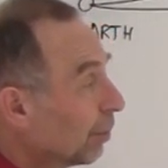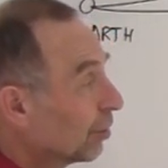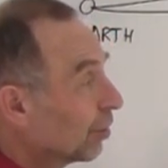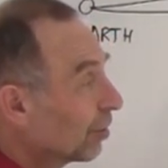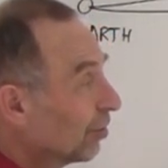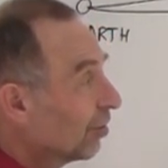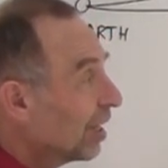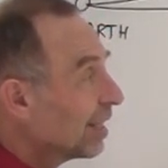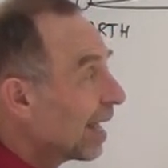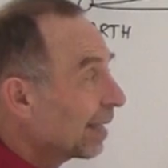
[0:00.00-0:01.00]
But you can
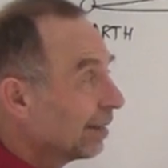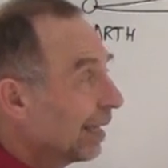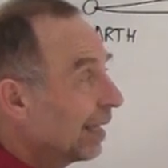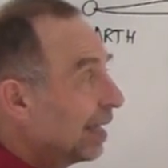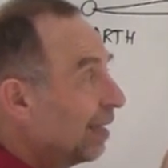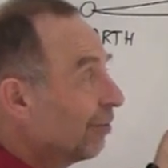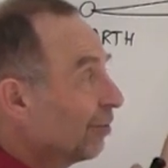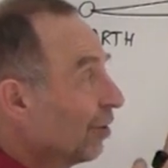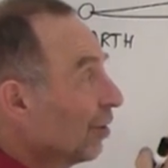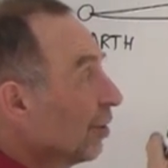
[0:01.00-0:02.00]
see that
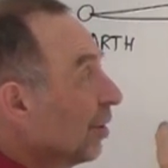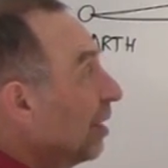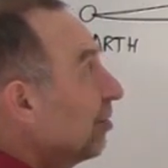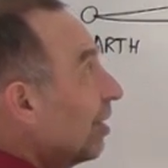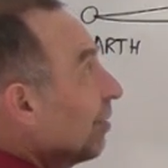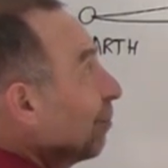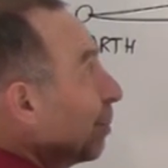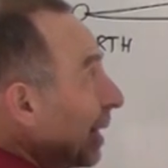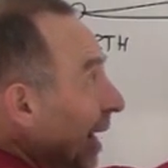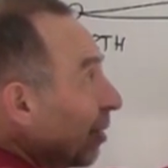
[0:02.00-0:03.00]
if instead
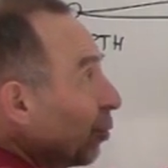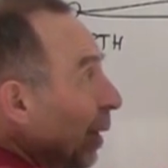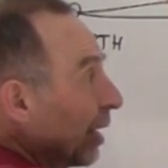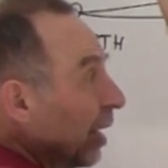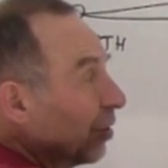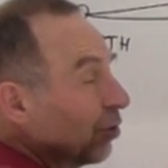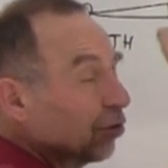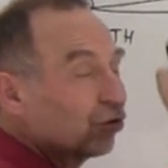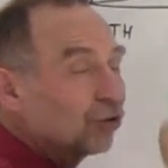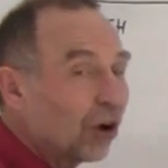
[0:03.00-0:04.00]
of planets we had other
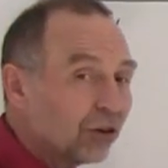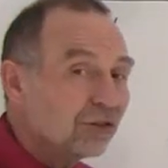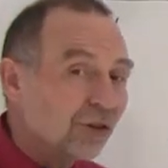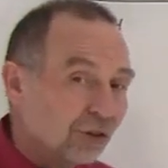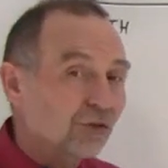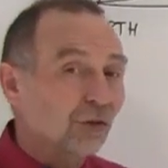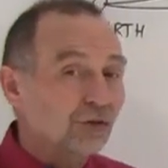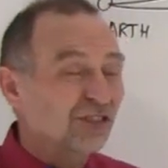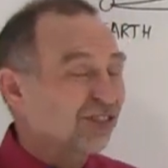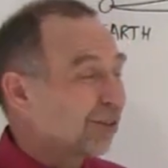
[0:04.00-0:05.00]
stars in our
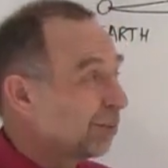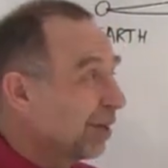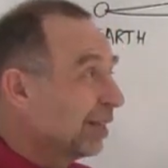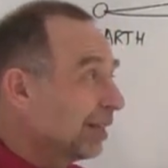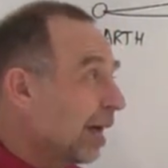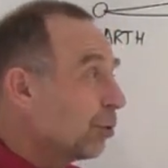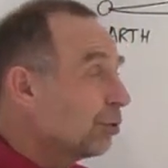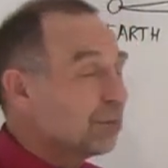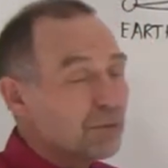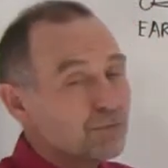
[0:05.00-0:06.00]
solar system, that
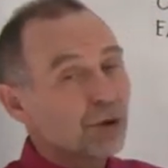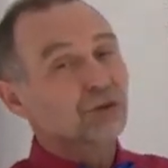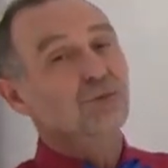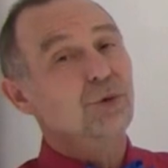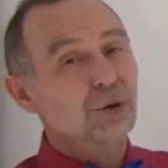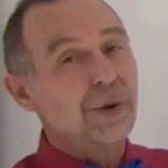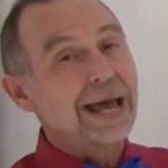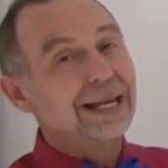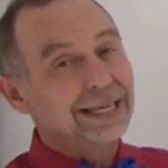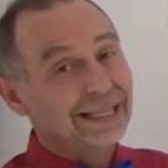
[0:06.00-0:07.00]
would be much more
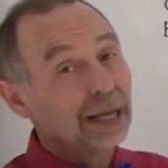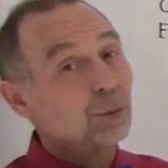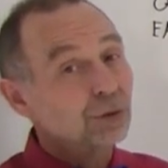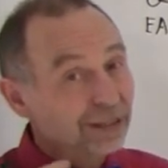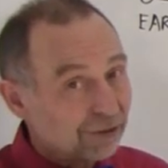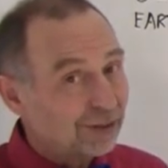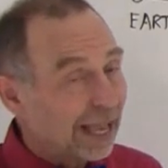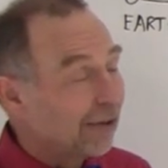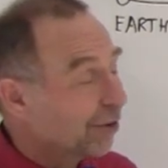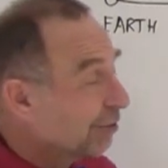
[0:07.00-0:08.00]
erratic, and that would definitely
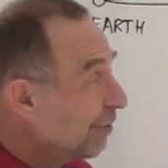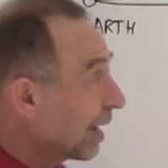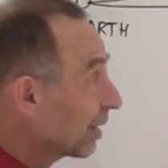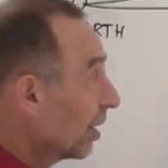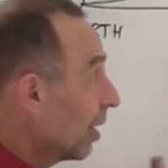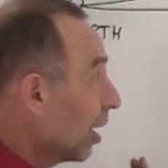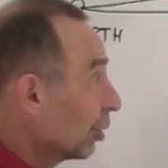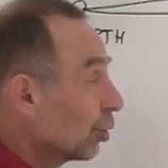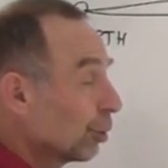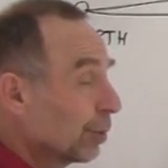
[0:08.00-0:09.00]
have an effect
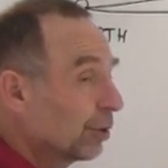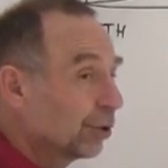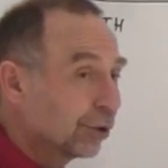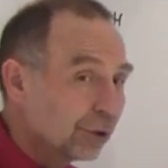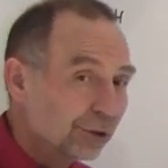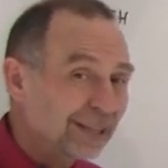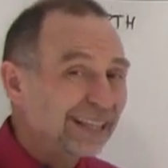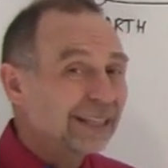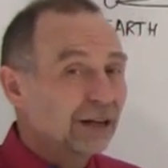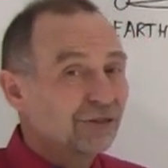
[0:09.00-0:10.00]
on the orbit of the Earth,
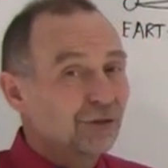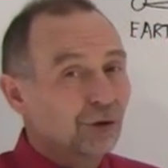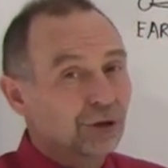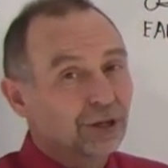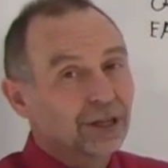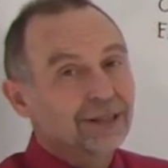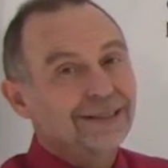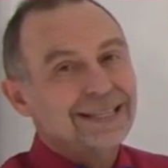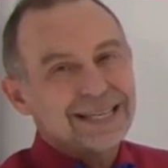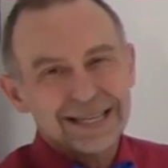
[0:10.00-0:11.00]
and therefore
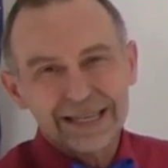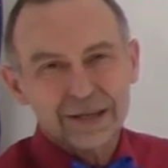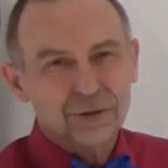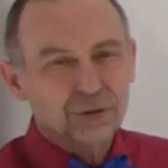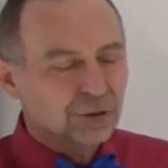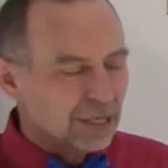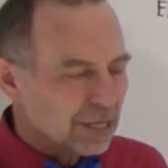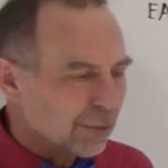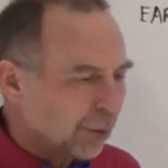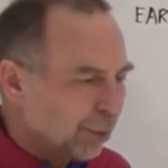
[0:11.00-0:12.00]
the
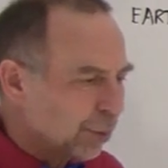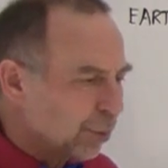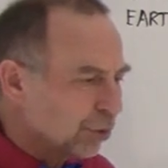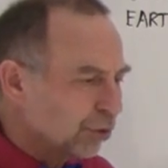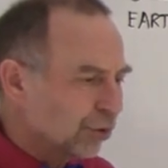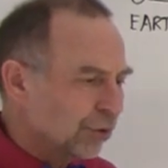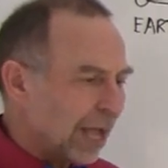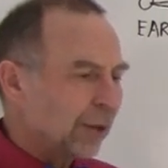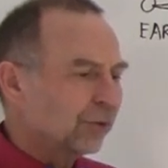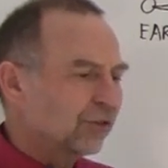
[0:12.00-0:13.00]
The, what we would
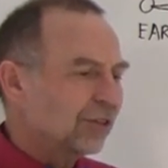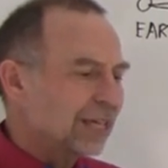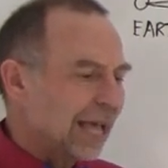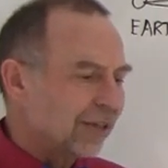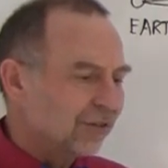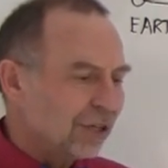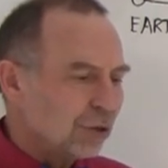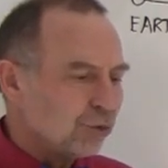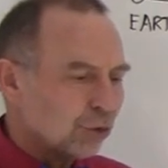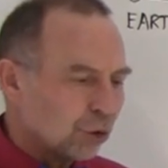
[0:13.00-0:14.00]
now see as
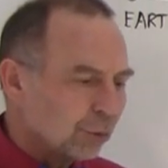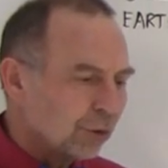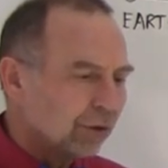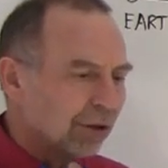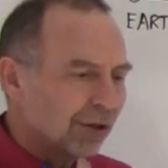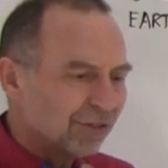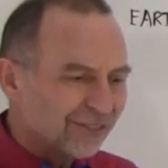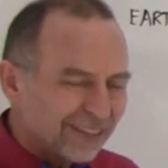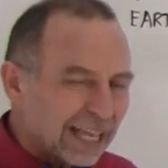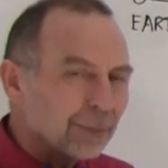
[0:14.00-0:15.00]
the normal,
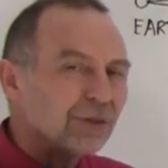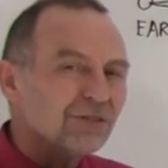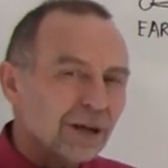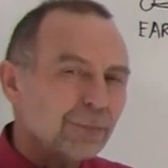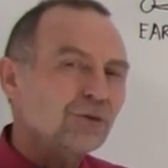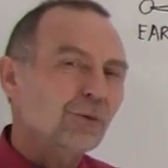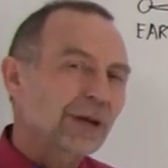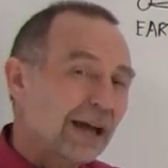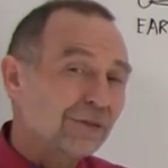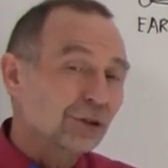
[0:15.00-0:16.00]
stable temperature
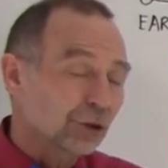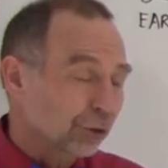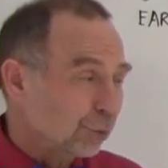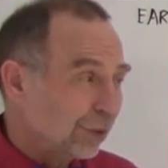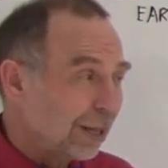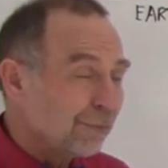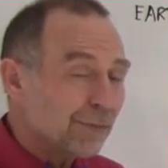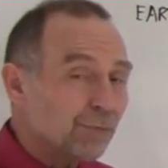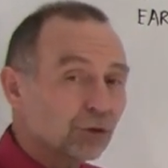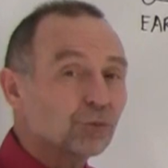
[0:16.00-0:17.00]
we have on the Earth would then
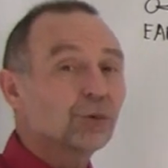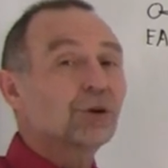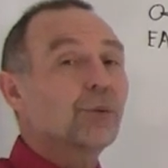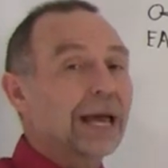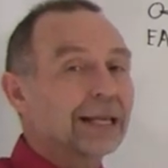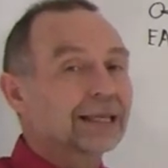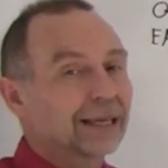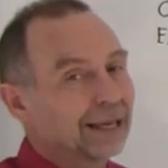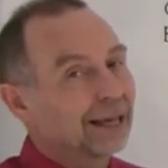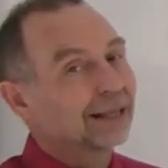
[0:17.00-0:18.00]
be much more erratic,
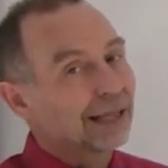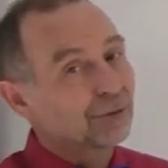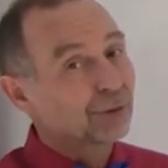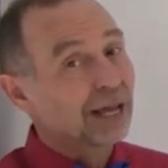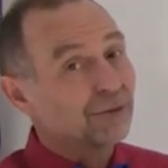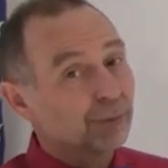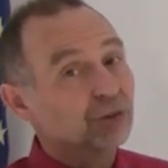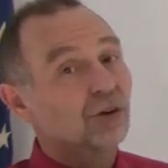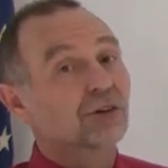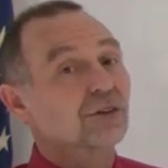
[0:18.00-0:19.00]
and life would have a
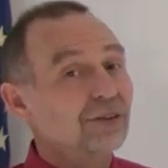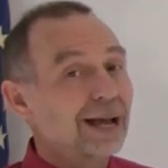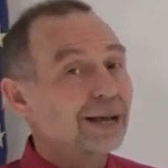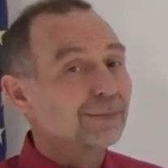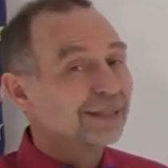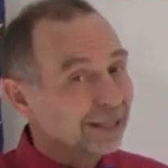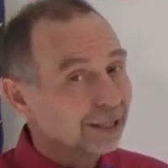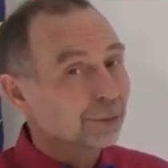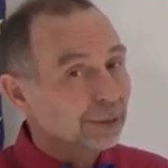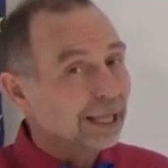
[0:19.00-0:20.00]
much harder time
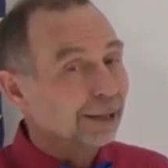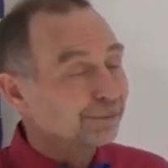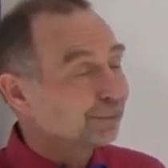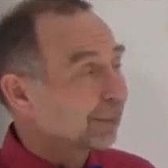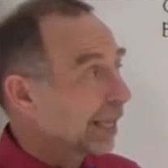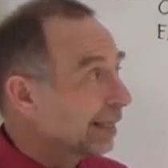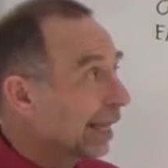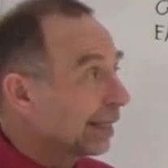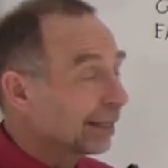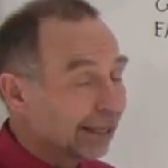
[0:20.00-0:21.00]
dealing with that. And
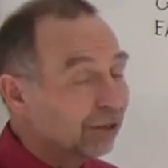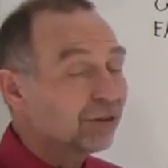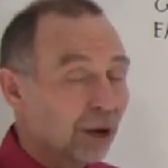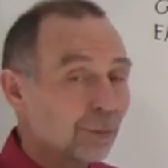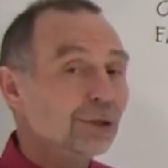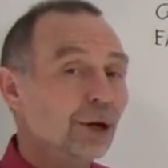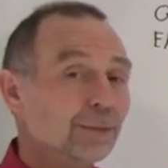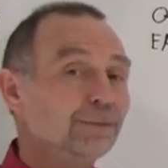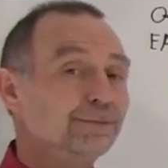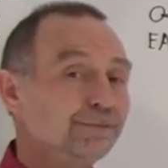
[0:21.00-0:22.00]
that is how we know.